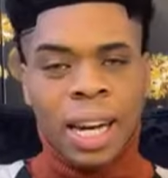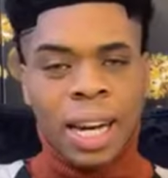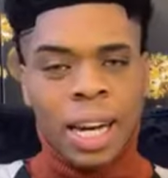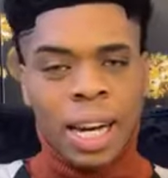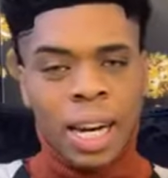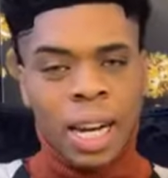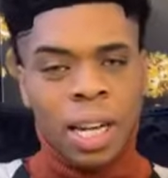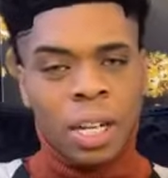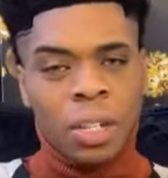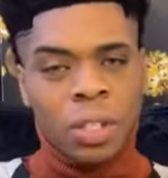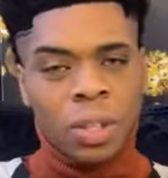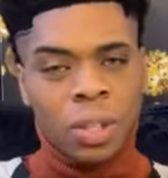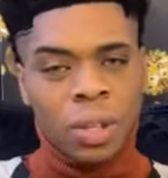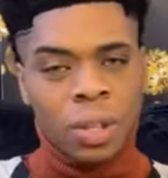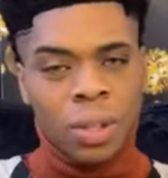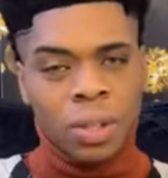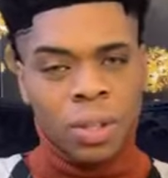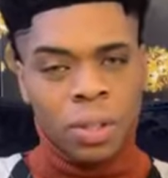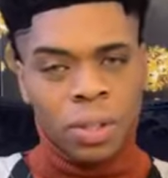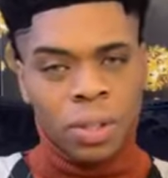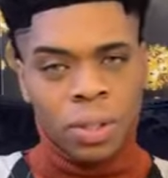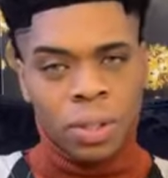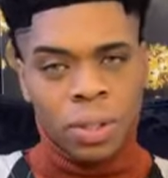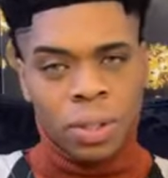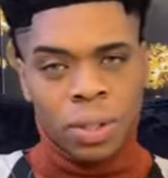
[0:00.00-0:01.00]

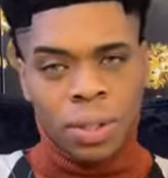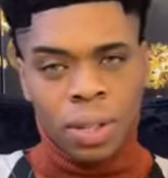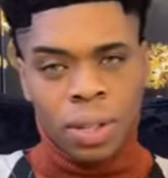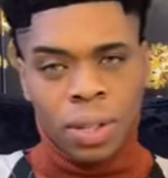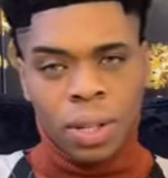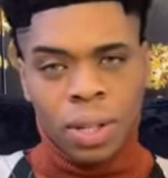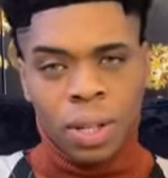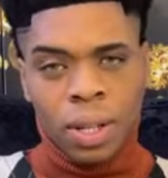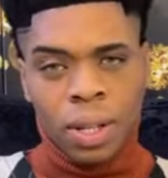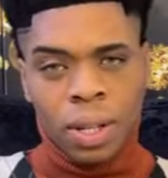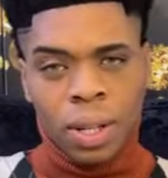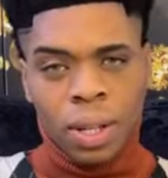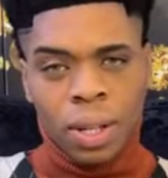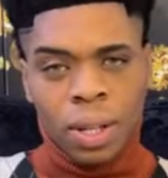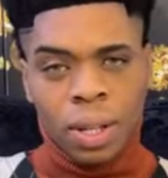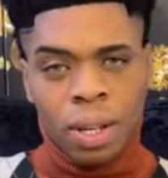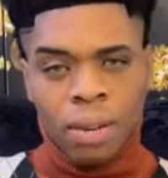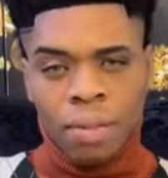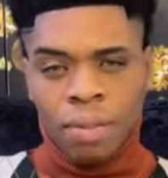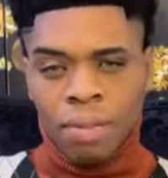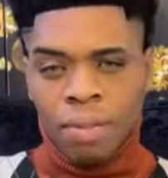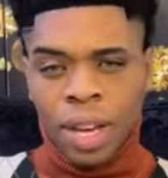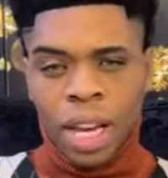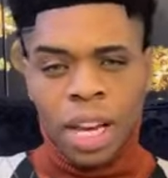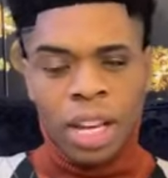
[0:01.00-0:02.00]
mm,
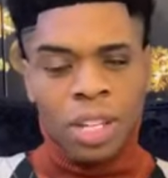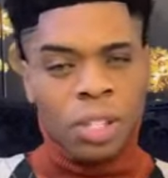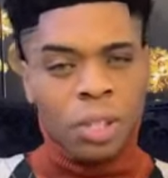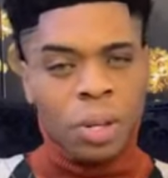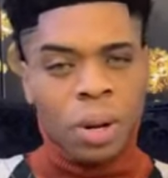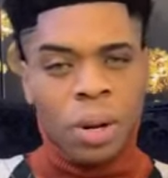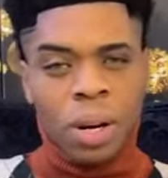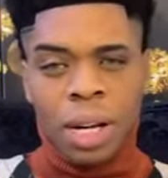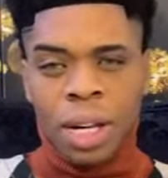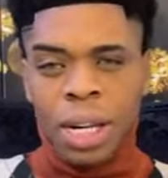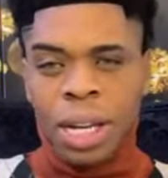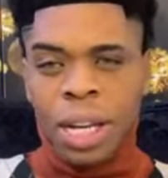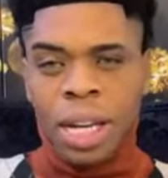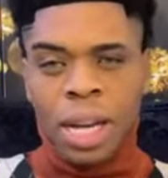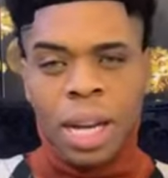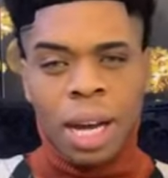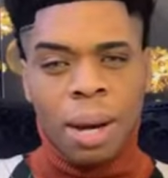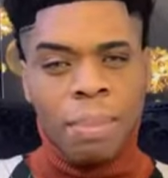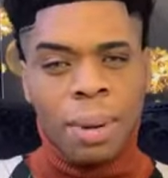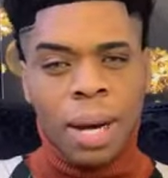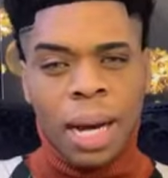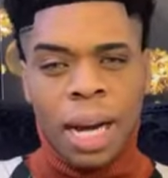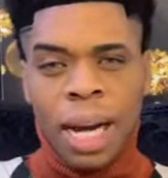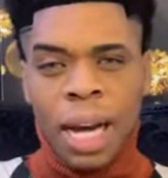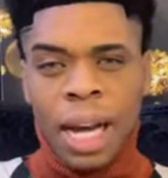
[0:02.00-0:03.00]
Vejo
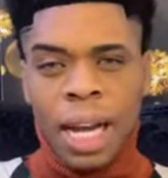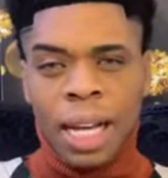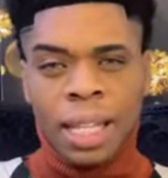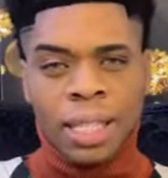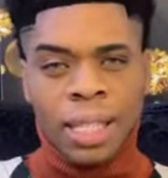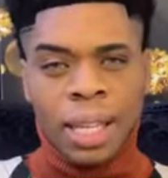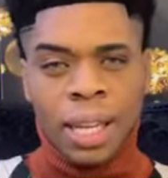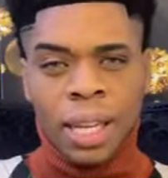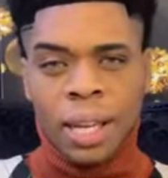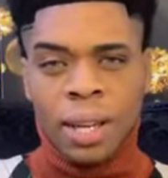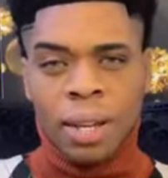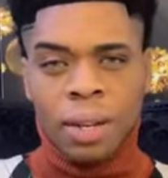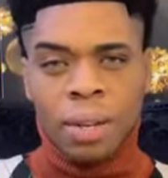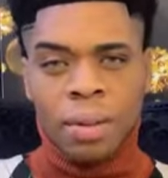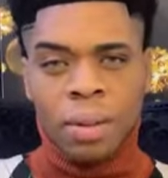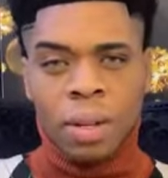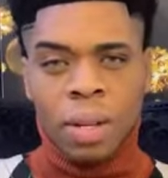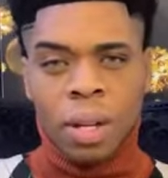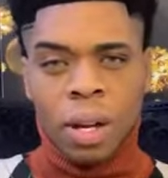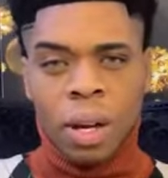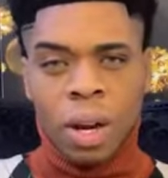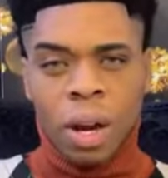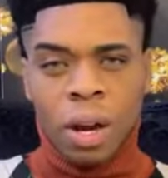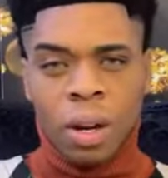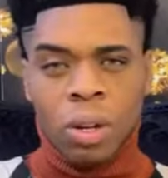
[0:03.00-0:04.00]
riga bahaze.
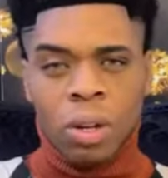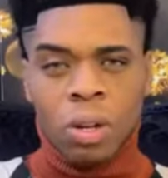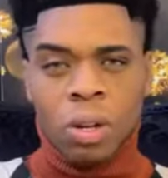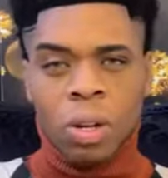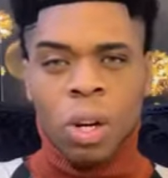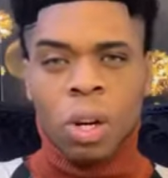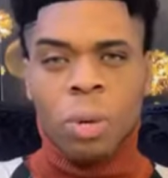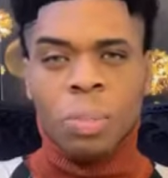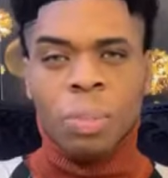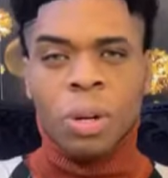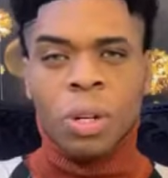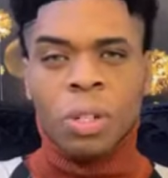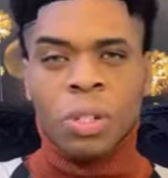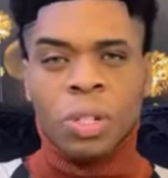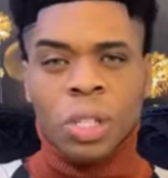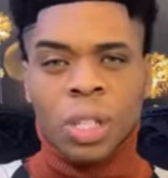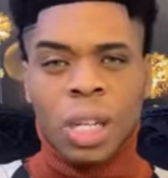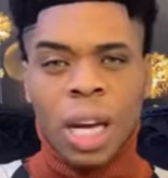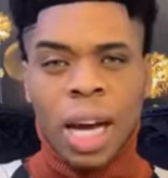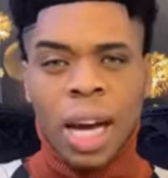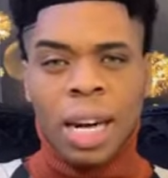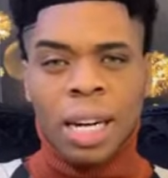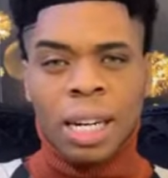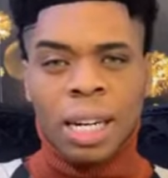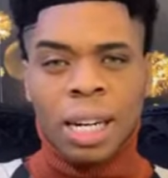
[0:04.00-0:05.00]
Robo
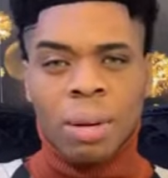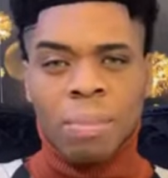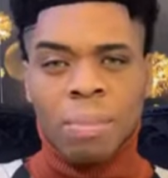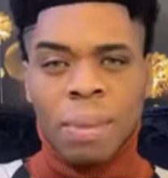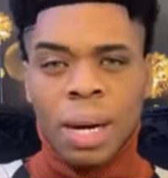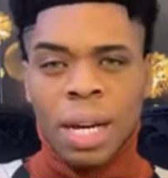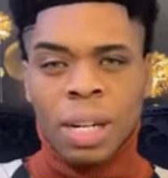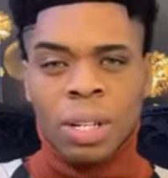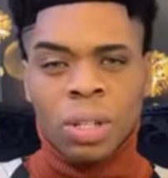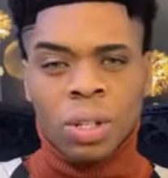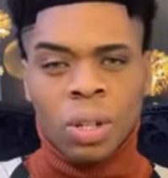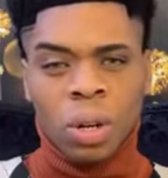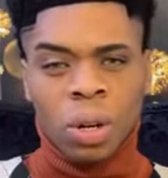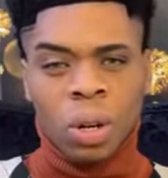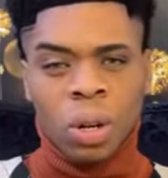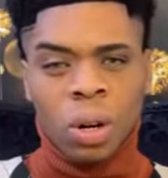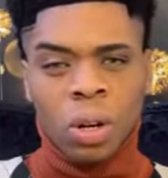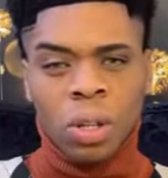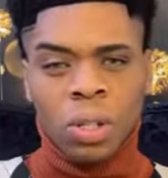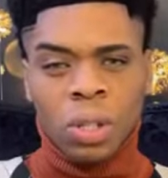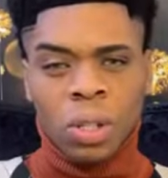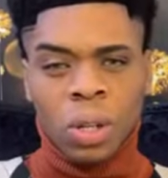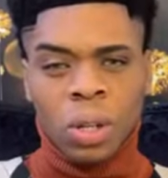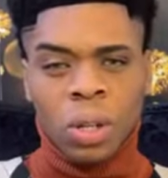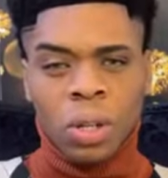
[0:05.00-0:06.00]
sarremando
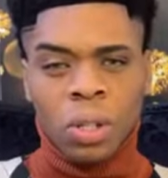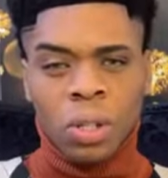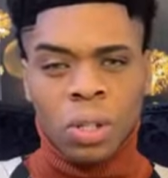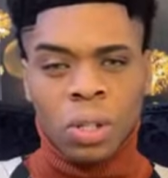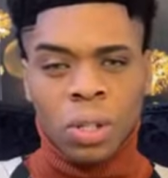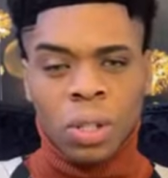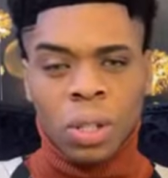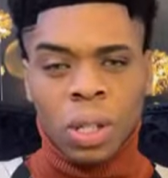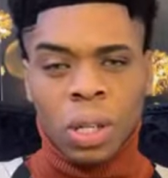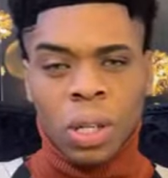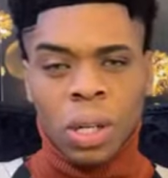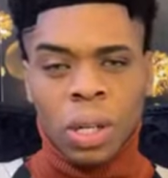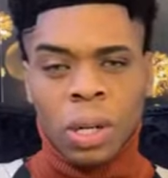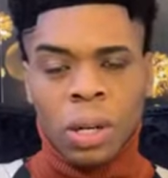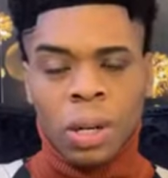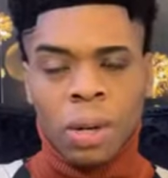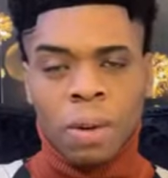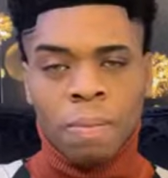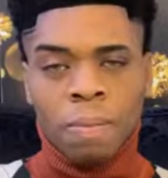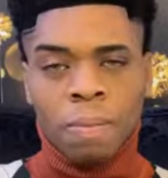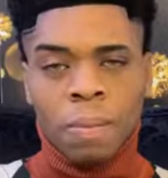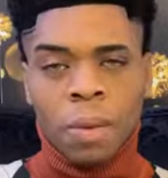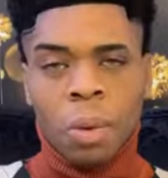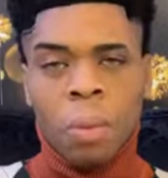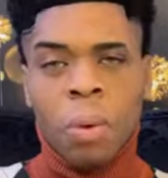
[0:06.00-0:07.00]
cosos.
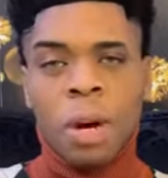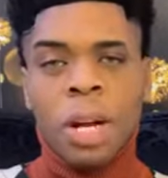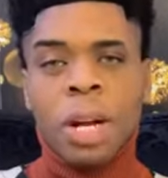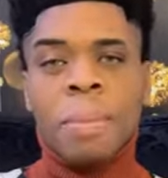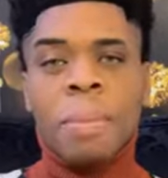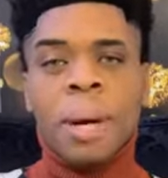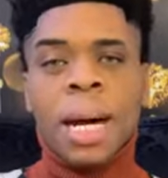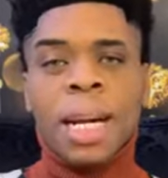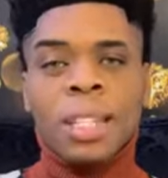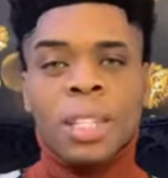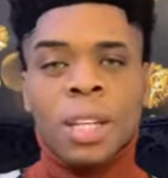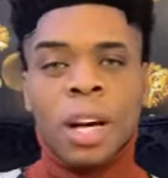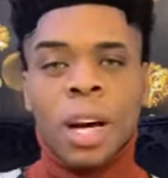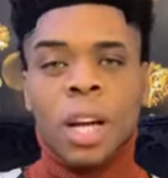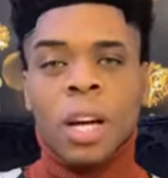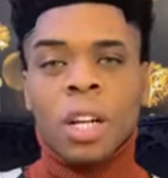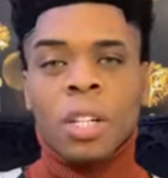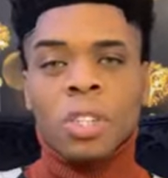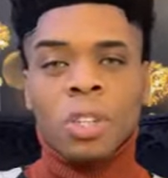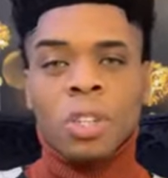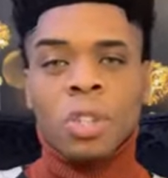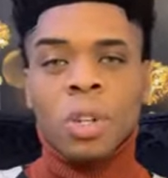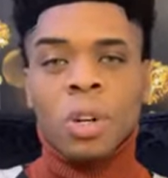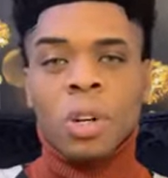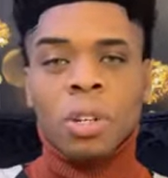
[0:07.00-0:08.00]
One of my
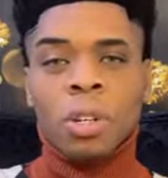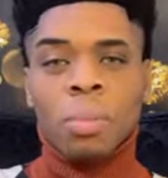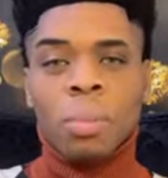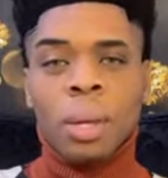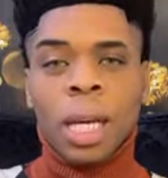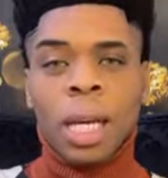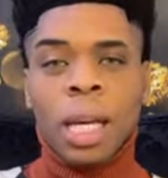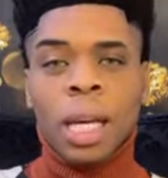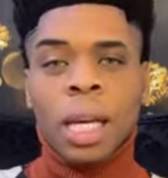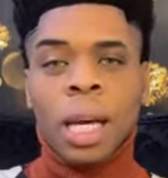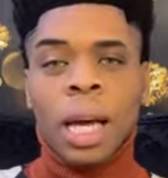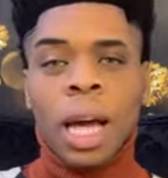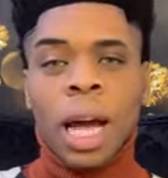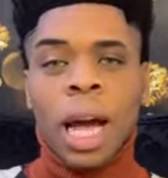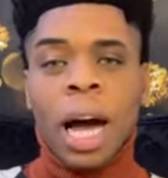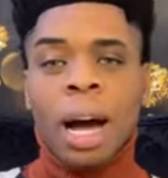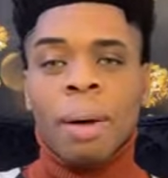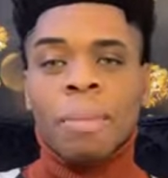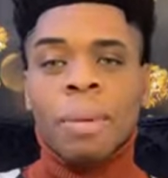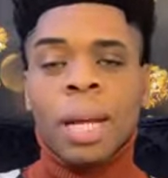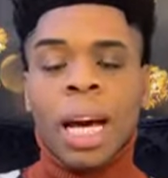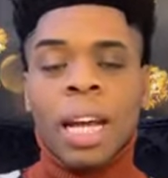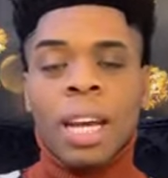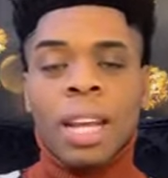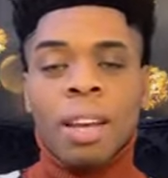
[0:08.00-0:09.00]
daughters told me
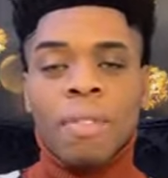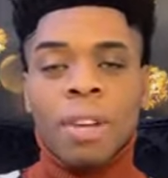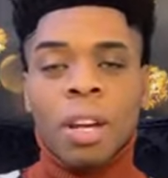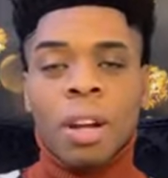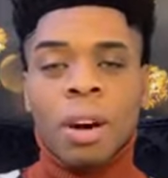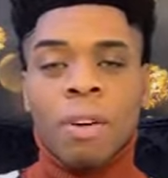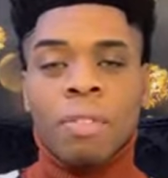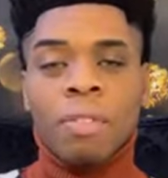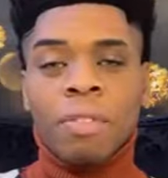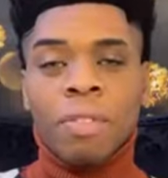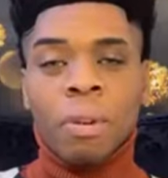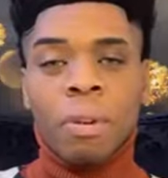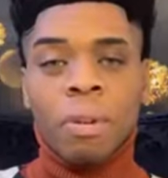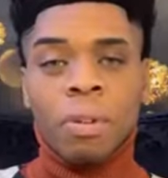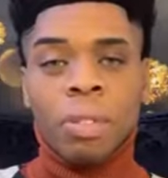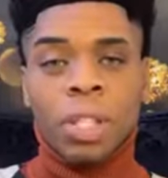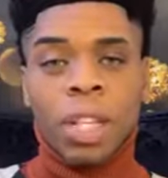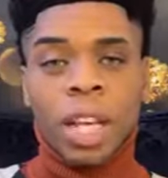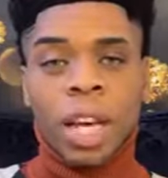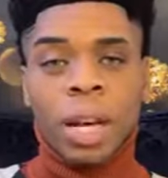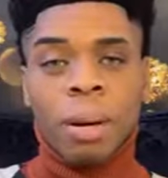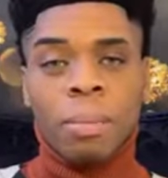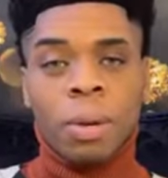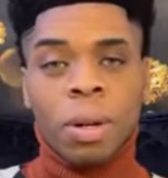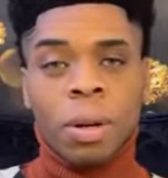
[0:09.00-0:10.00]
I'm not even on food
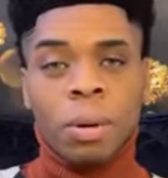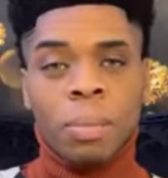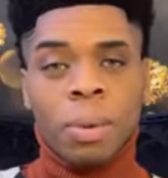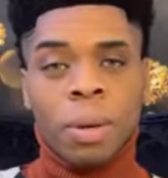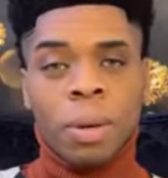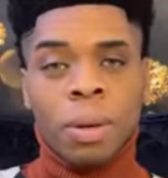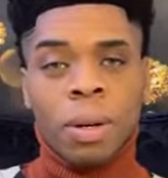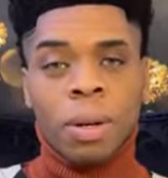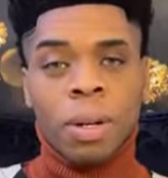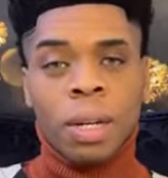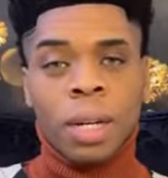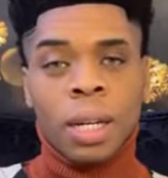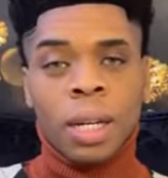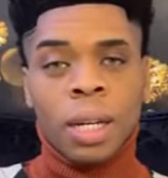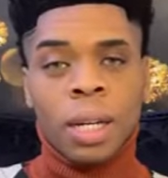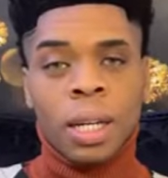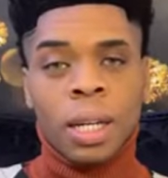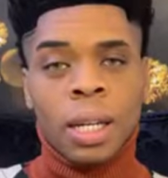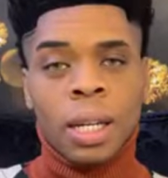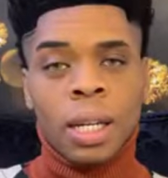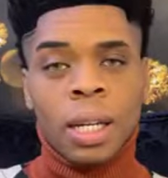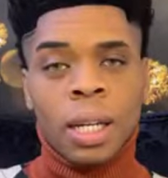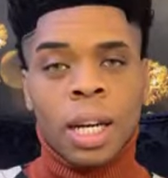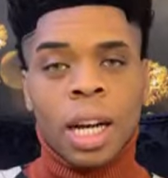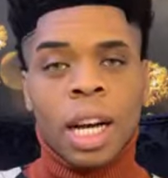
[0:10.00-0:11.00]
stamp no more.
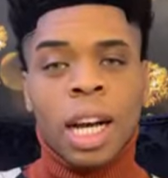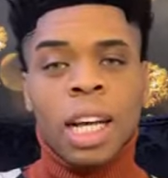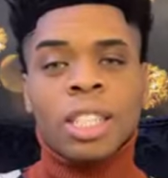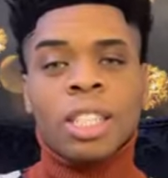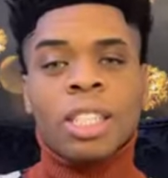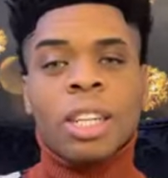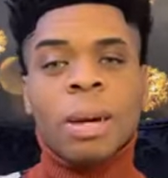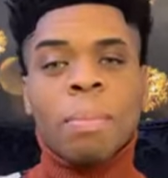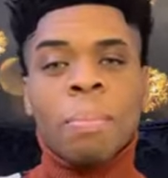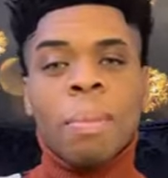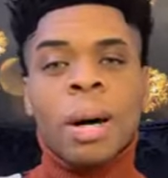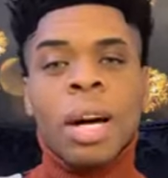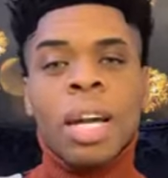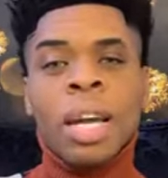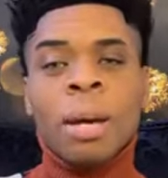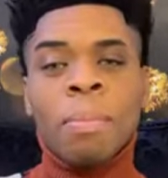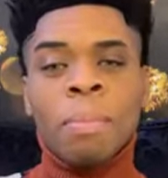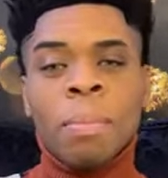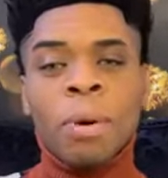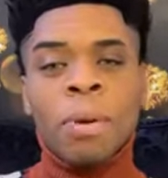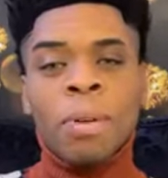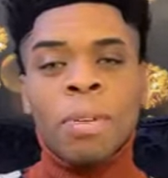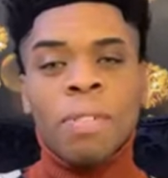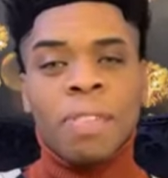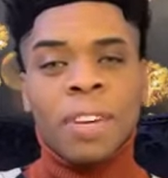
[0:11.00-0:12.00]
Cause the money
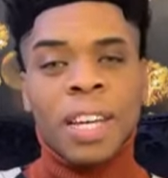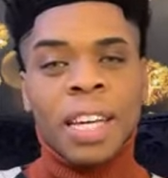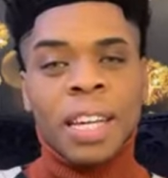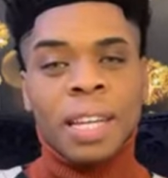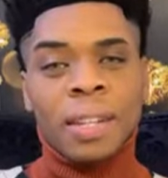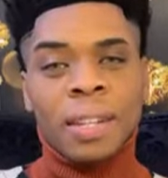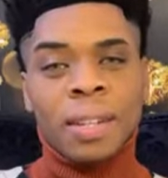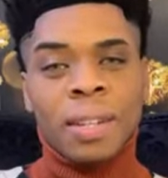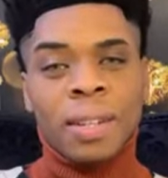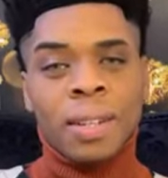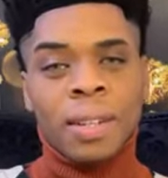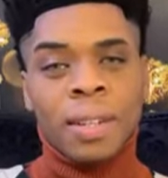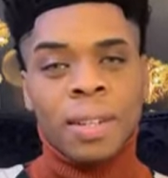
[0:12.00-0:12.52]
moving.